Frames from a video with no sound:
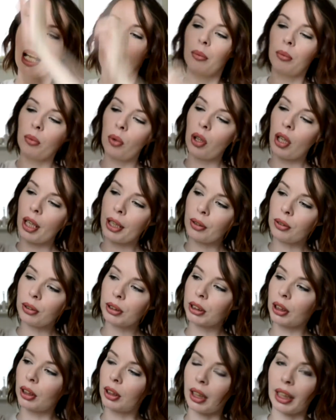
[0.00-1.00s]
and what I
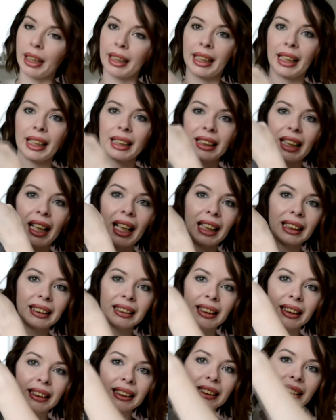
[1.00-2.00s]
also like is it has
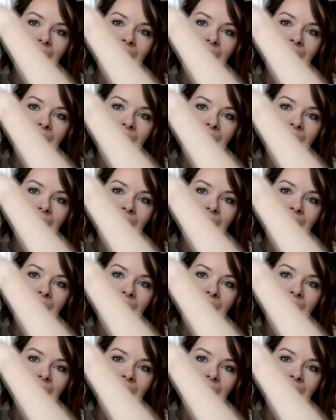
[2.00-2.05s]
this